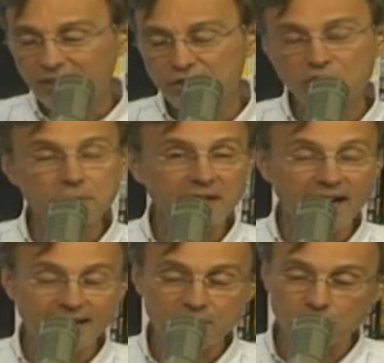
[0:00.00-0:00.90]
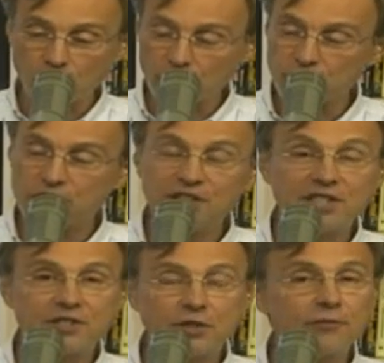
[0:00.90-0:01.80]
Excuse me, not Agent Orange,
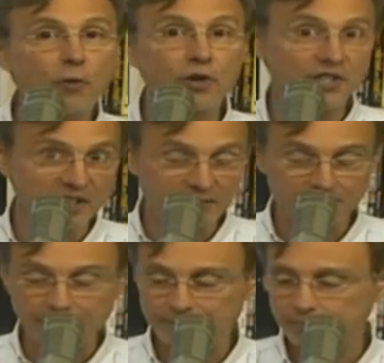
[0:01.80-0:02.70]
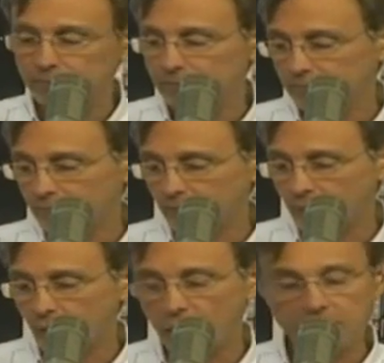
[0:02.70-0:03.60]
2,4-D,
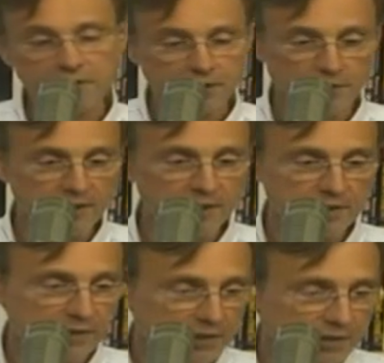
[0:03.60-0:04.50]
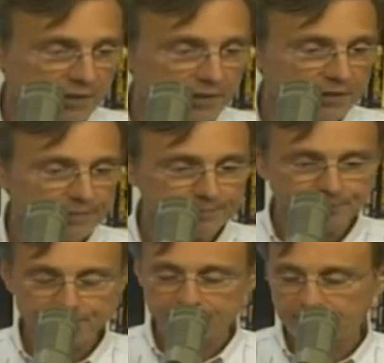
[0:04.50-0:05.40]
one of the ingredients of it.
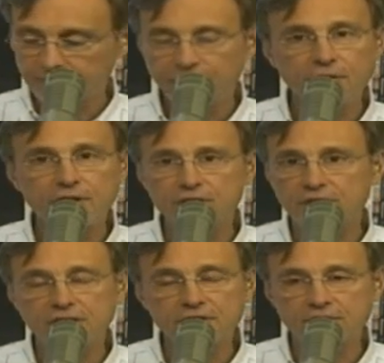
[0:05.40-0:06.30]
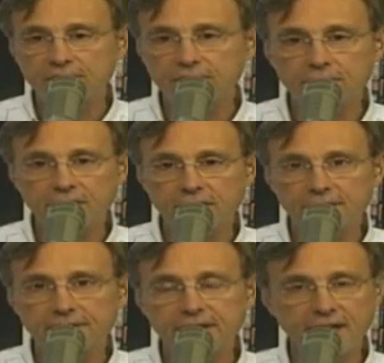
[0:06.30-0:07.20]
Very strange stuff going
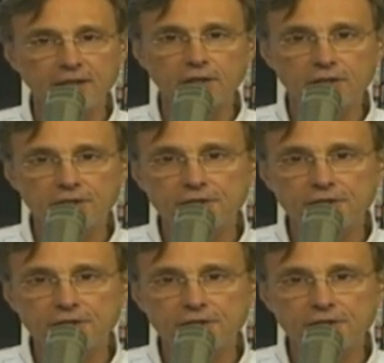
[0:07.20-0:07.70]
on in agriculture.